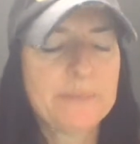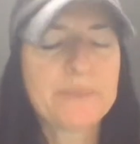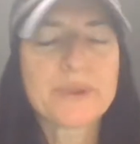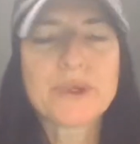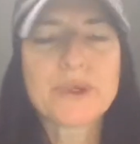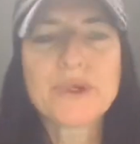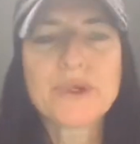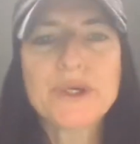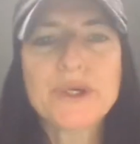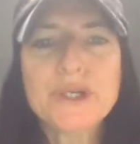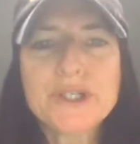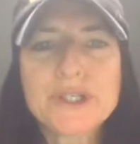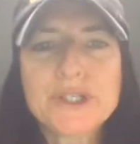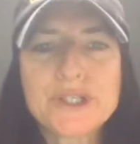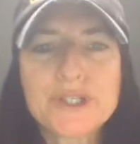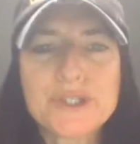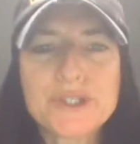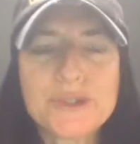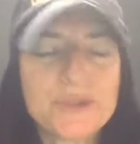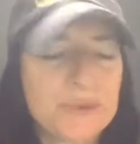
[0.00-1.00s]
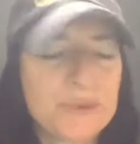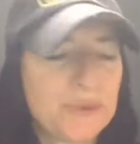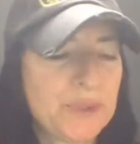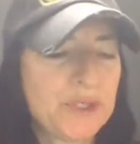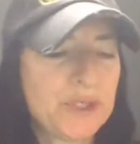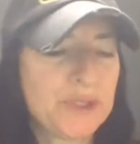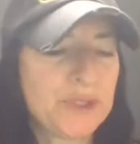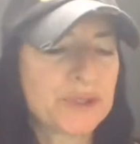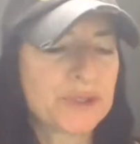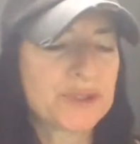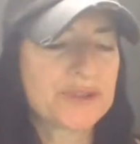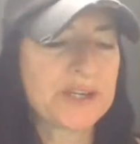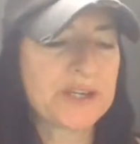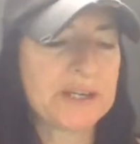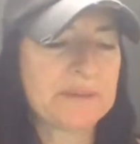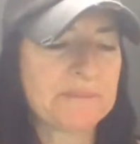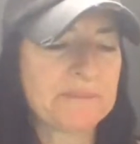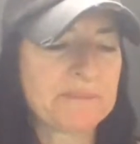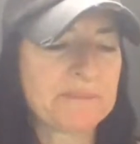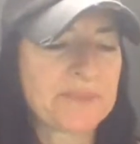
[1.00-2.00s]
Pursue your
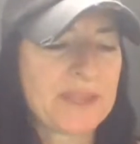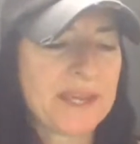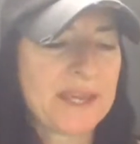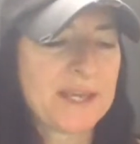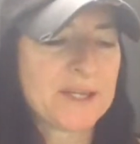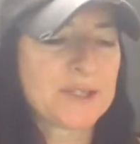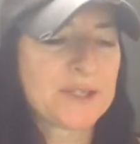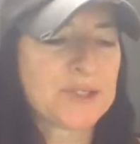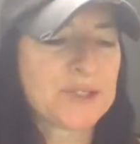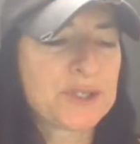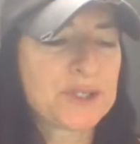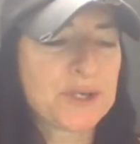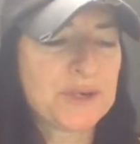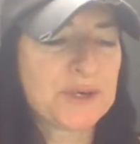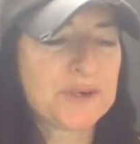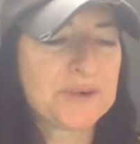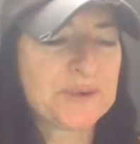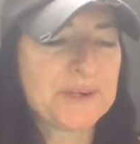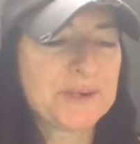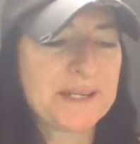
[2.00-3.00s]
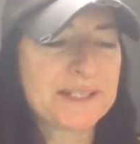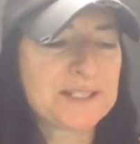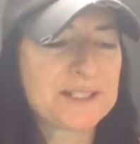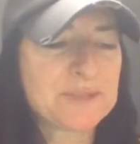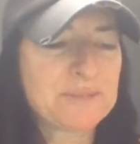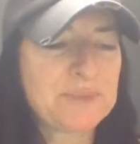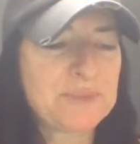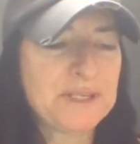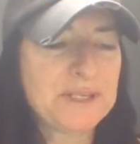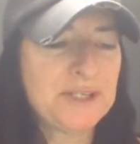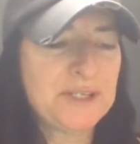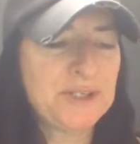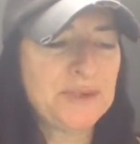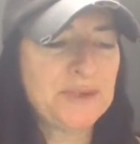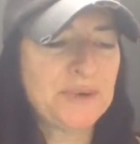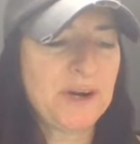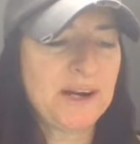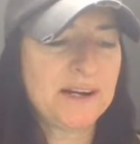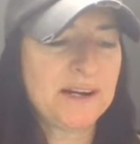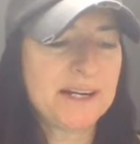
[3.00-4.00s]
dream. So it's
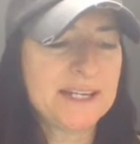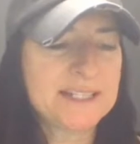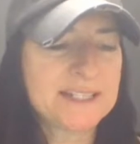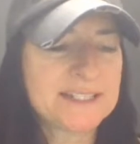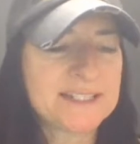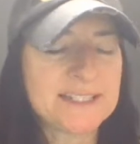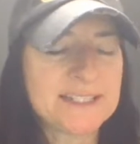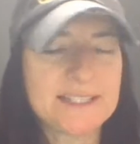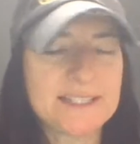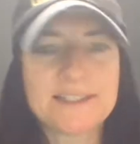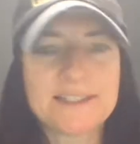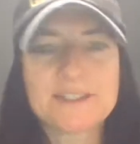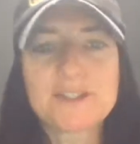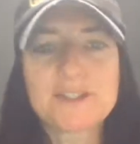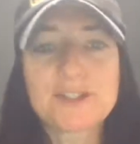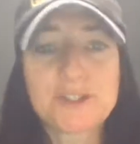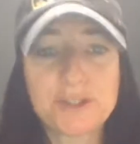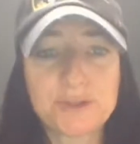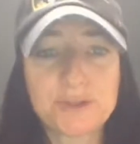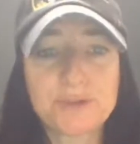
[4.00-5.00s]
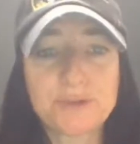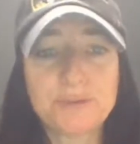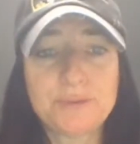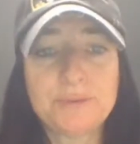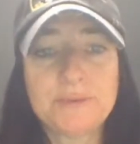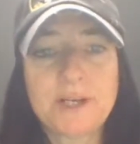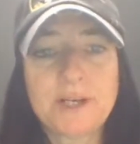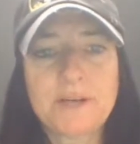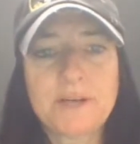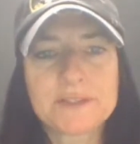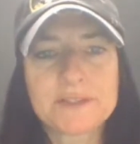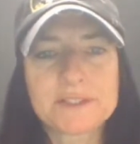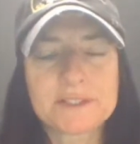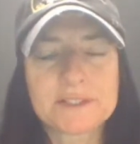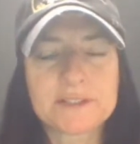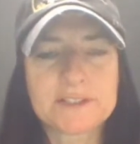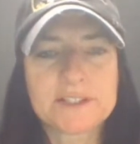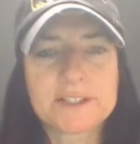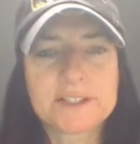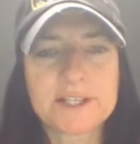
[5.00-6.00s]
P-U-R-S-E, Sue.
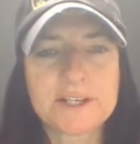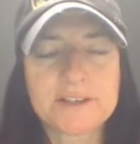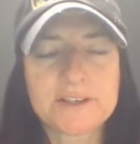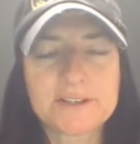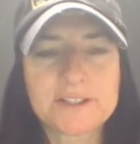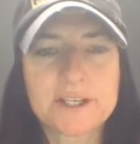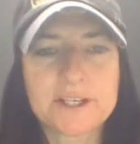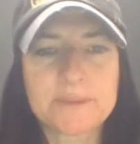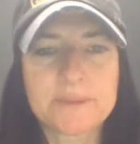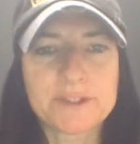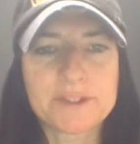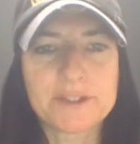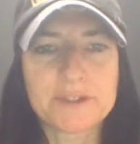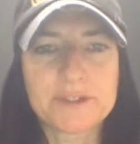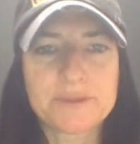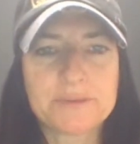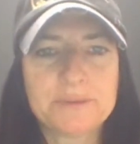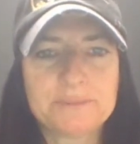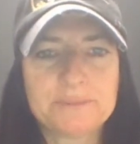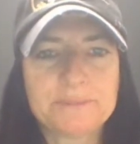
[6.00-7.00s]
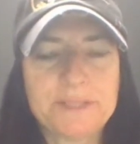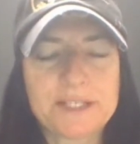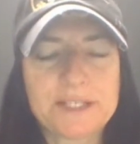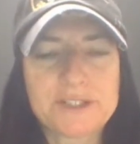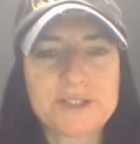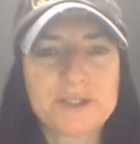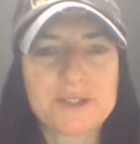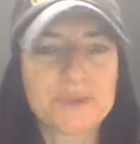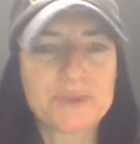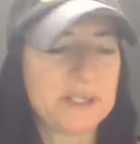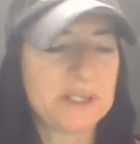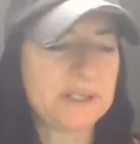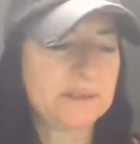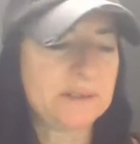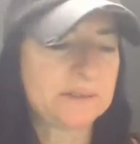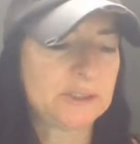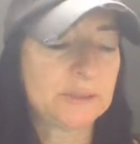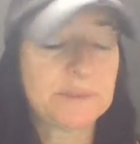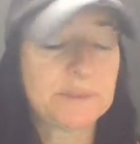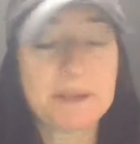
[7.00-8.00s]
Obviously the designer's name is Sue,
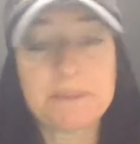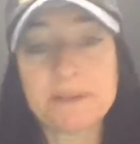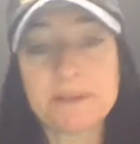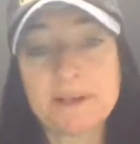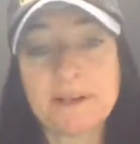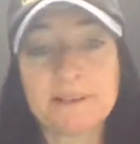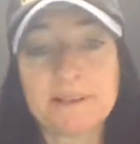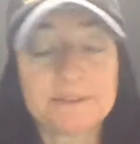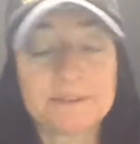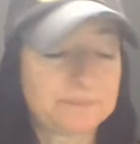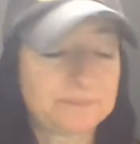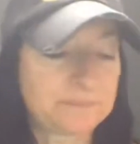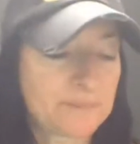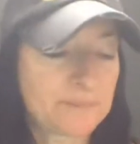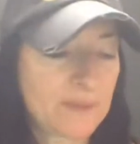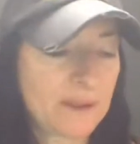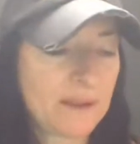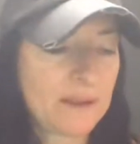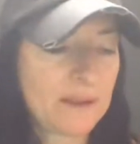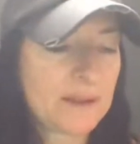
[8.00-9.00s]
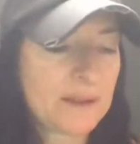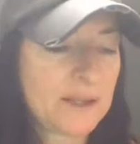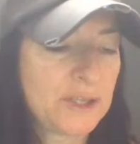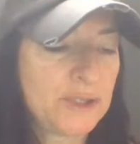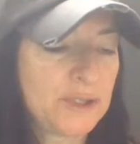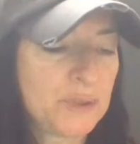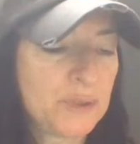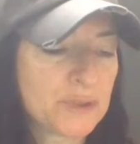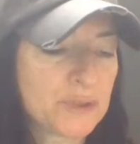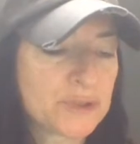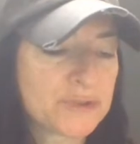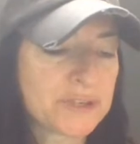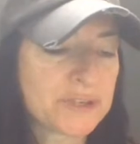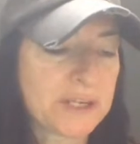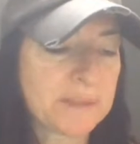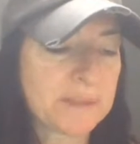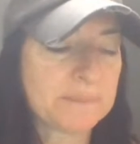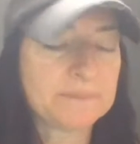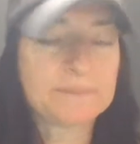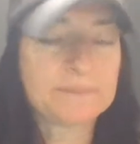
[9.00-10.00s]
S-U-E, or maybe not. Your
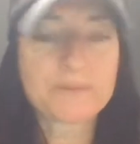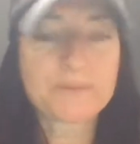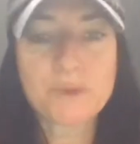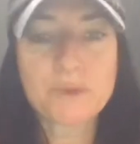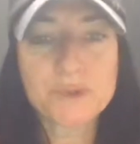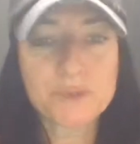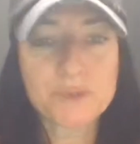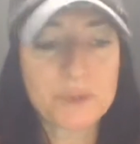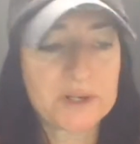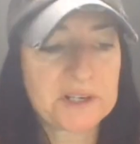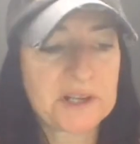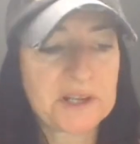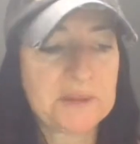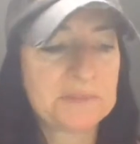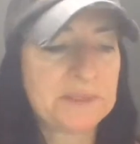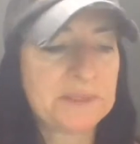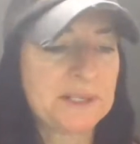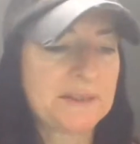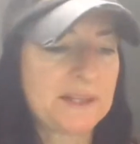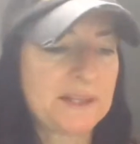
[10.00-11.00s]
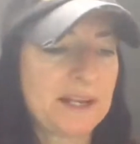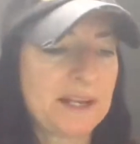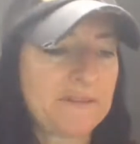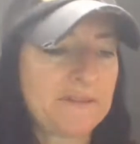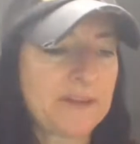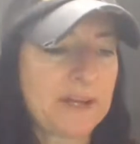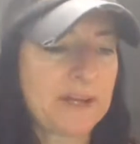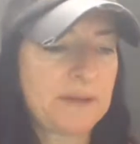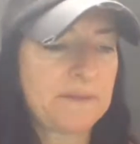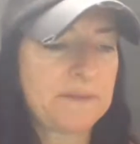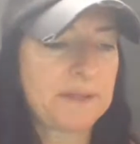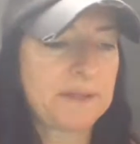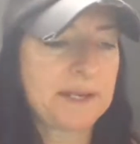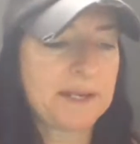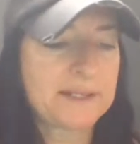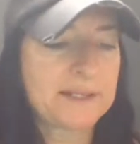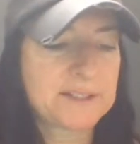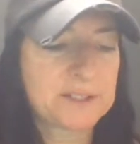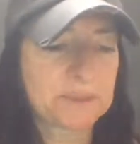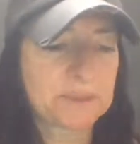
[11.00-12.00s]
Dream was one company that I found that
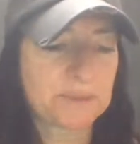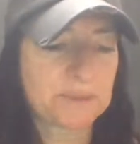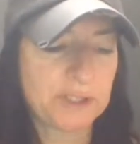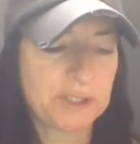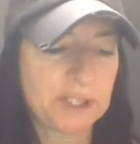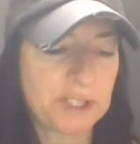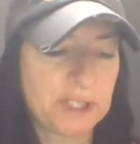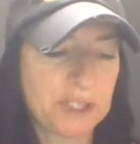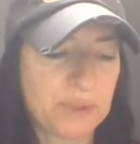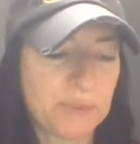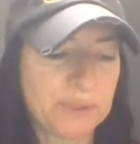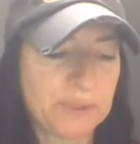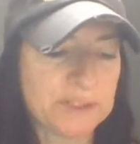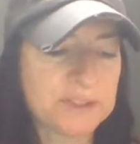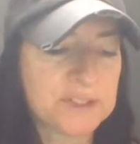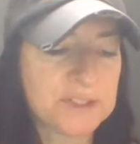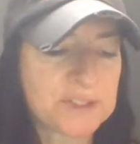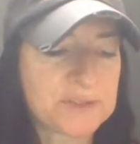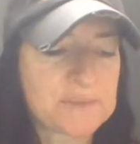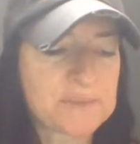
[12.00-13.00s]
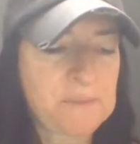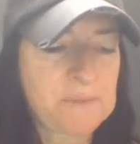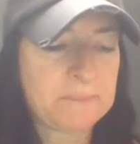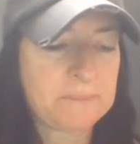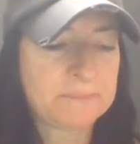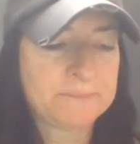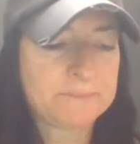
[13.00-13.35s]
had some really cute ones.